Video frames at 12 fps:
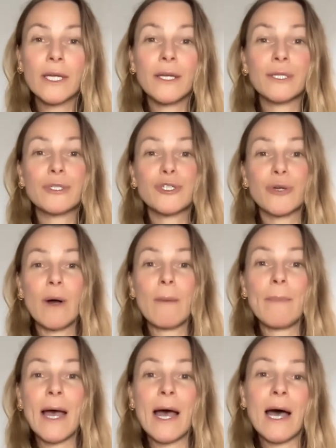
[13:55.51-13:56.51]
It can show
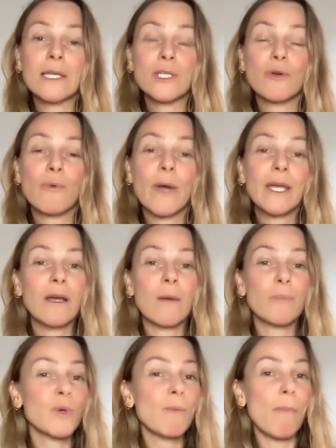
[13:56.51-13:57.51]
up as you're waking
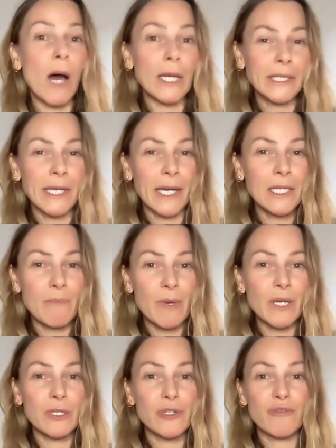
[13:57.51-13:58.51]
up with body aches
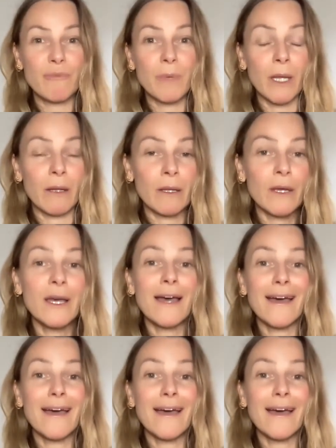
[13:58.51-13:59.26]
because you've been